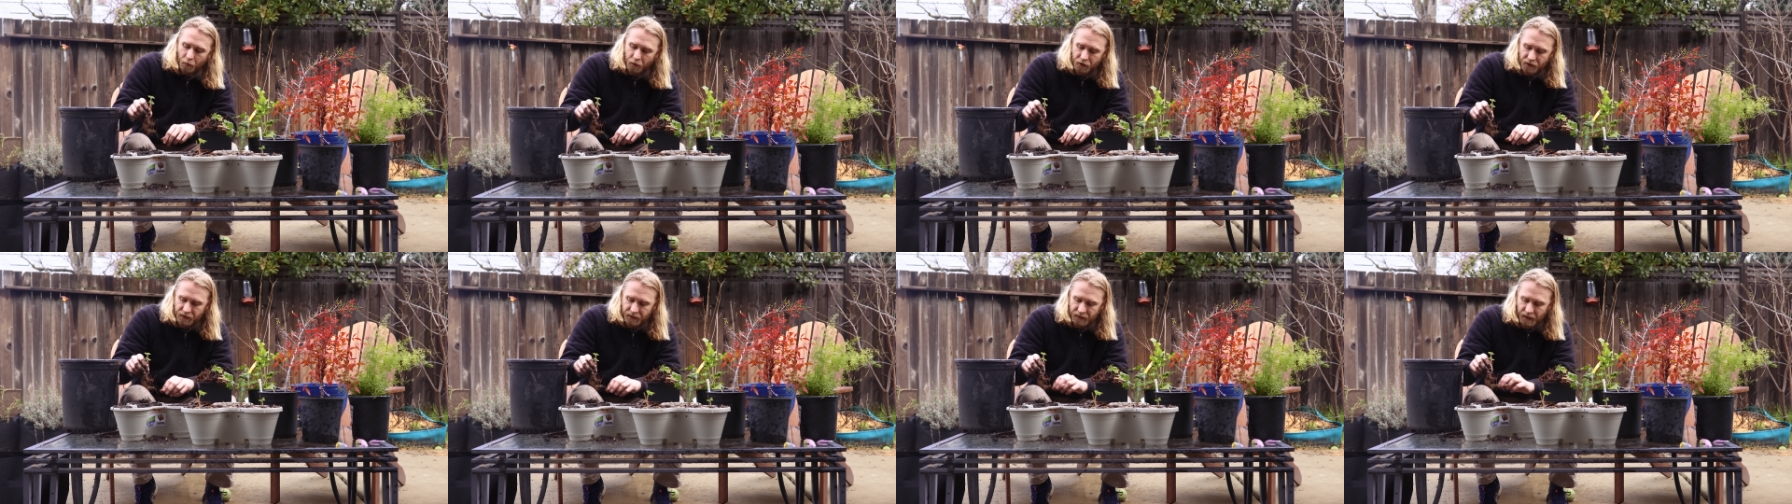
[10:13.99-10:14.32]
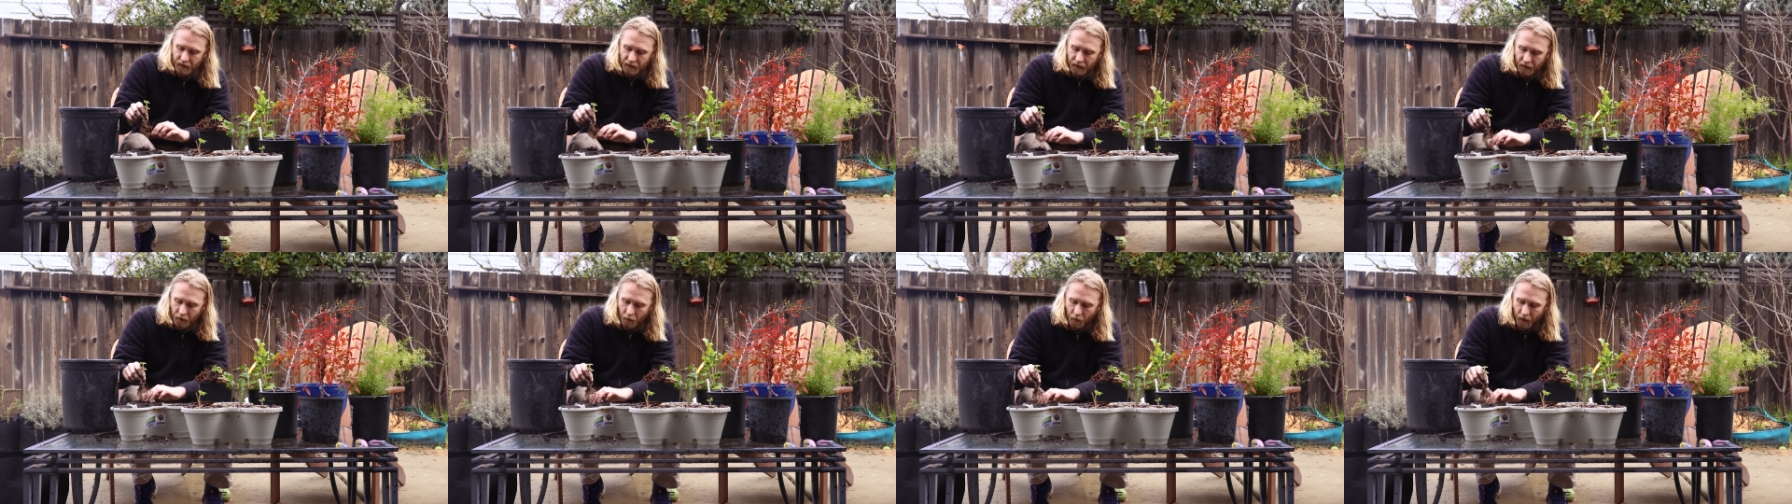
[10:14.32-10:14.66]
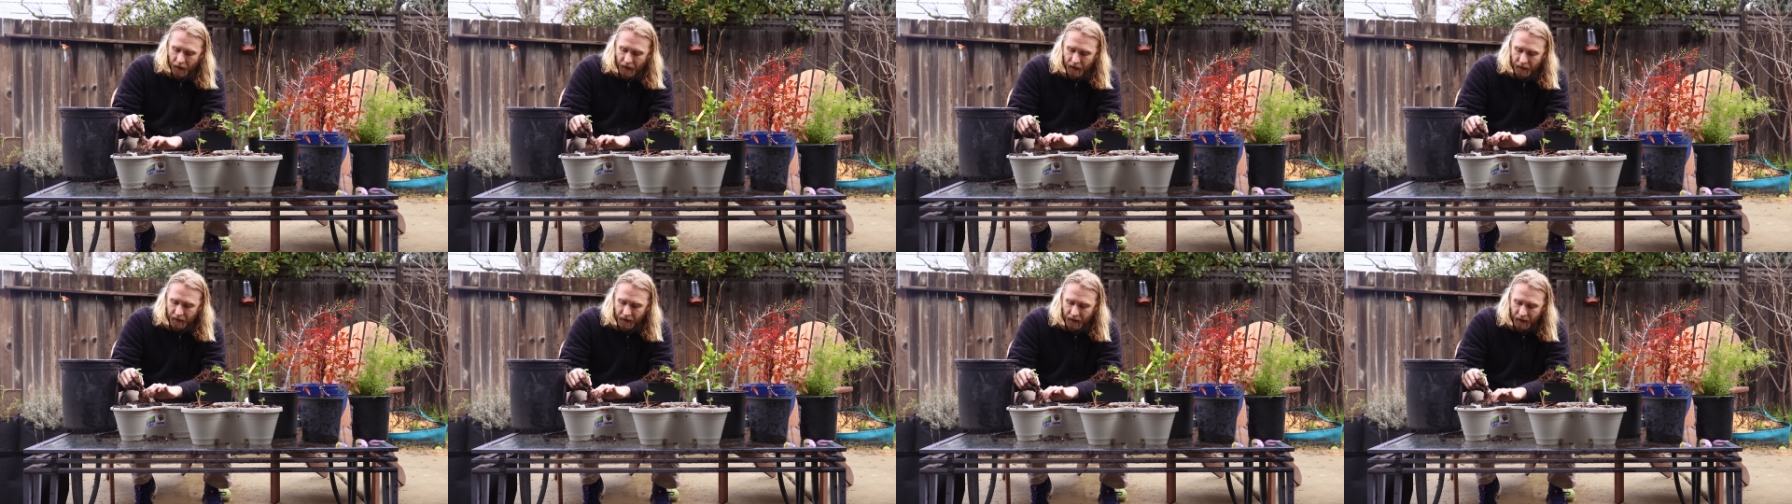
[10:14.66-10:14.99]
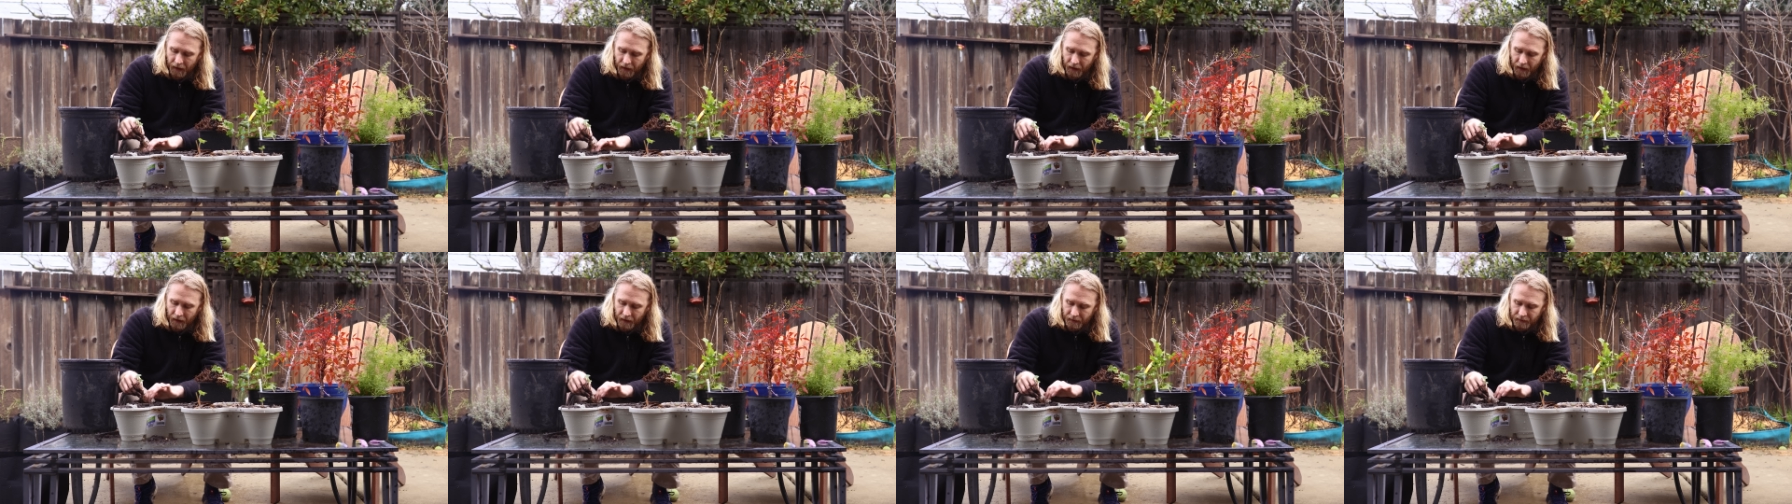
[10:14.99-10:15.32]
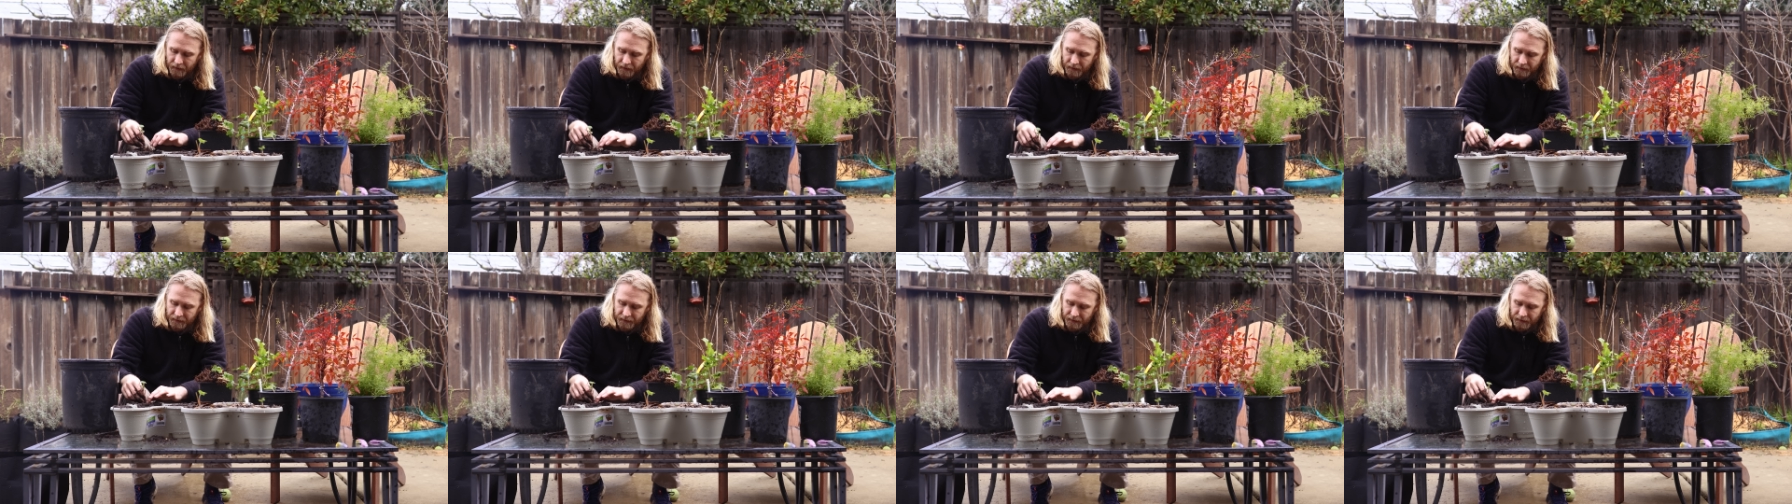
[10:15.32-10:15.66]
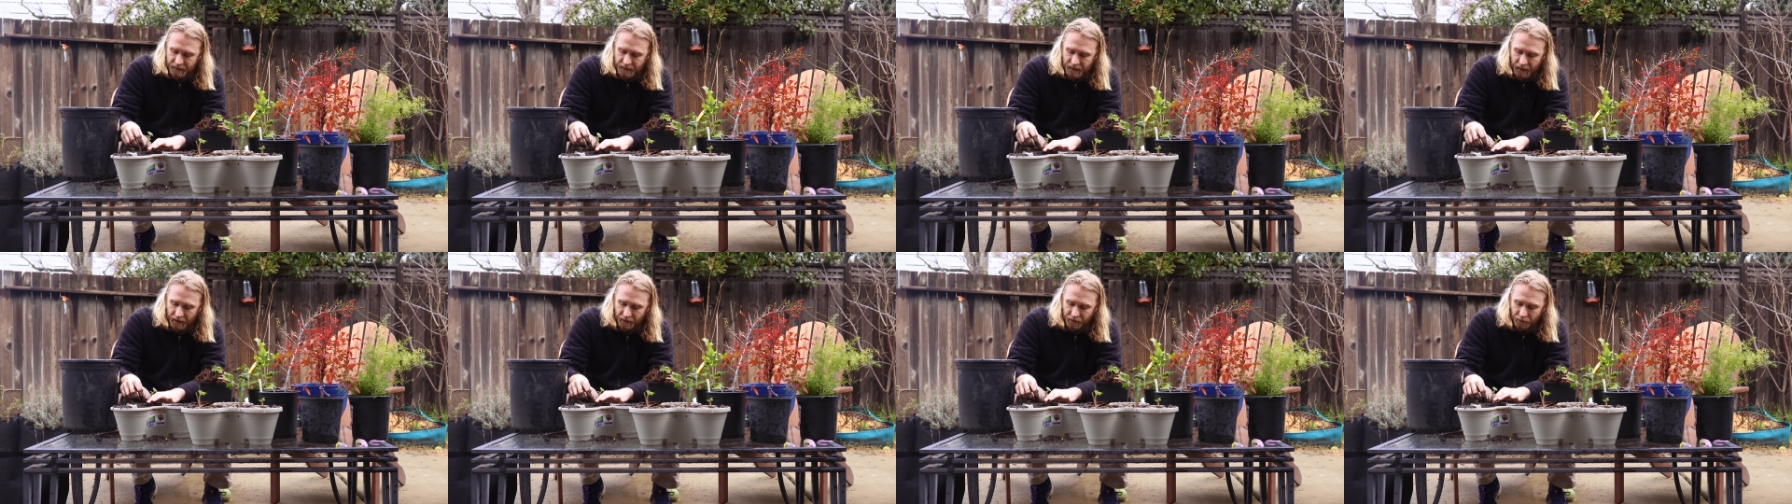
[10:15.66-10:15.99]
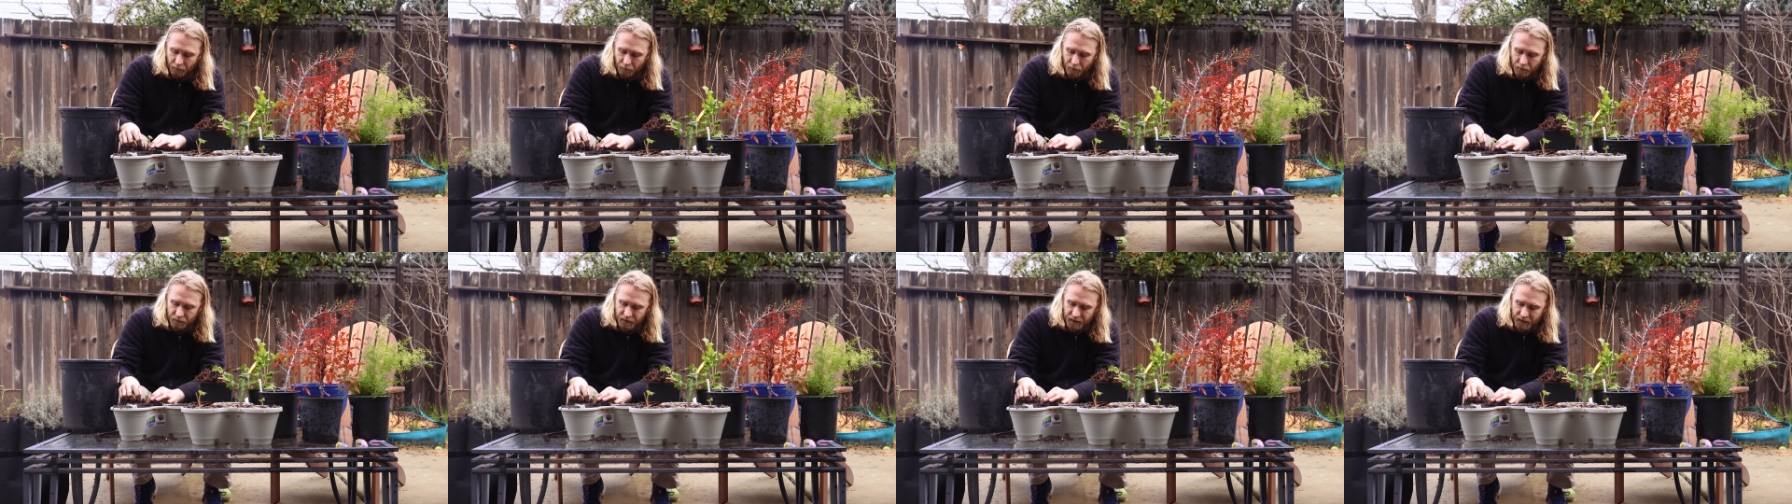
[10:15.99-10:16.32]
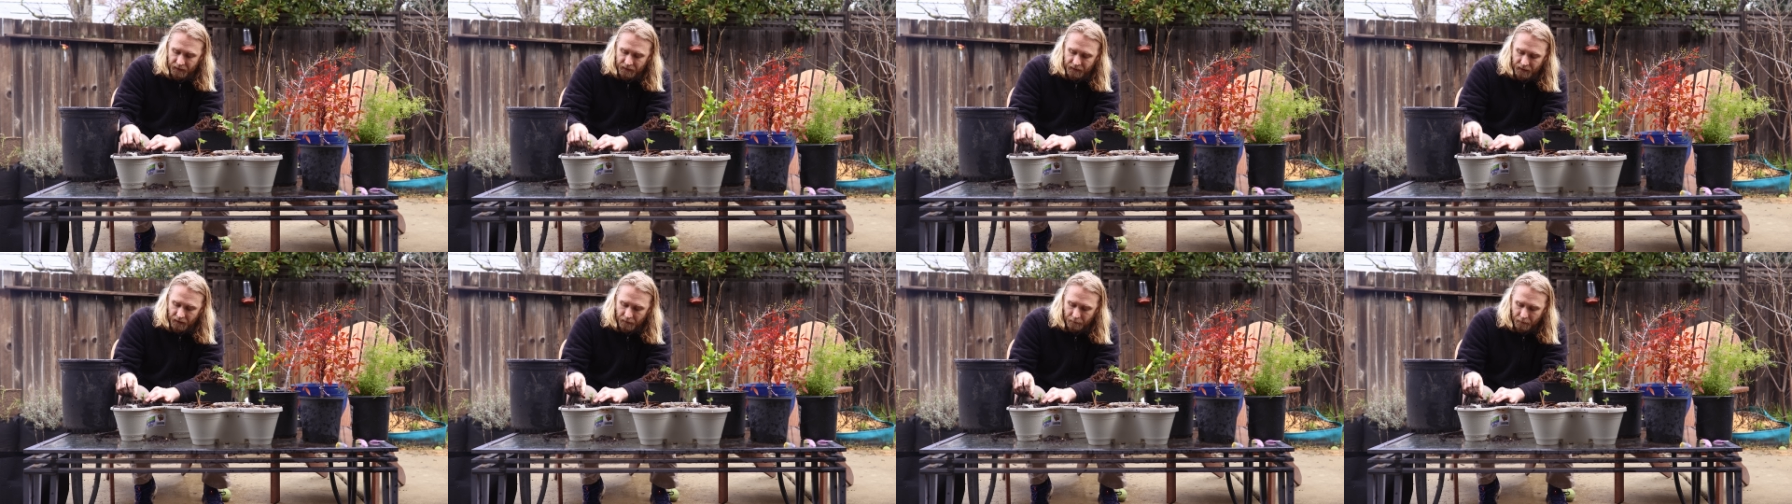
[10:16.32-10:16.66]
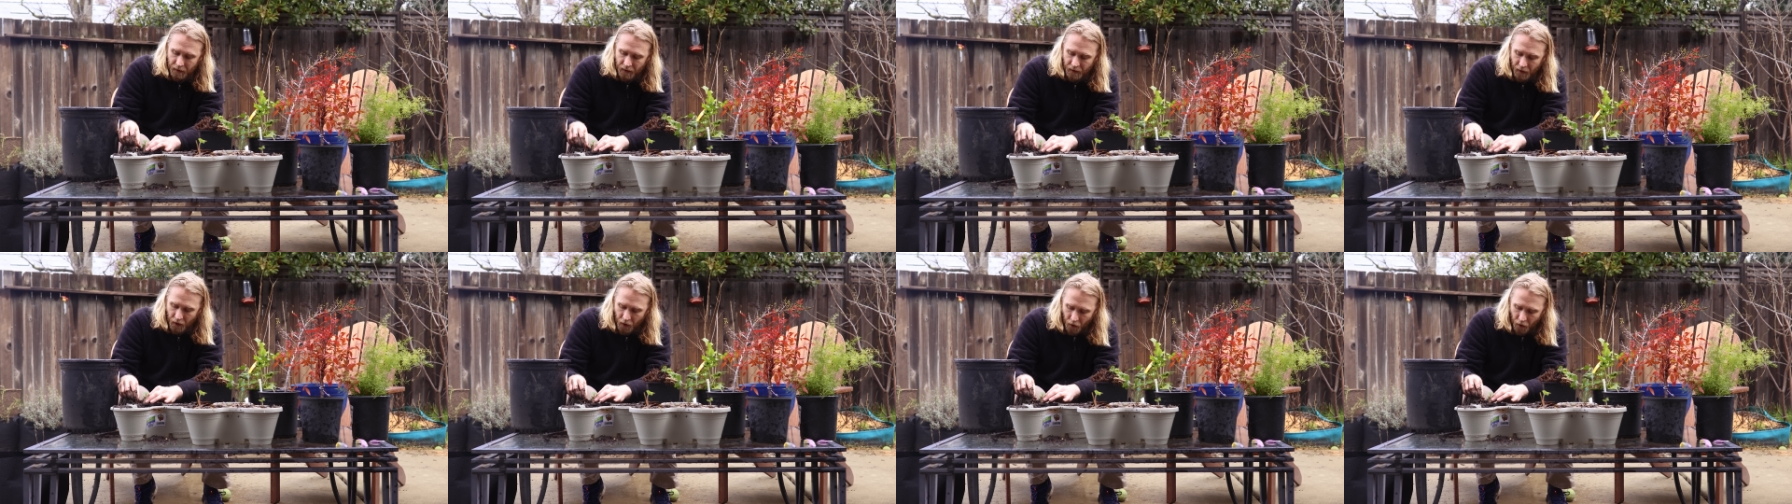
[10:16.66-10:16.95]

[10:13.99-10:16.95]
we're just gonna go ahead and stick the root system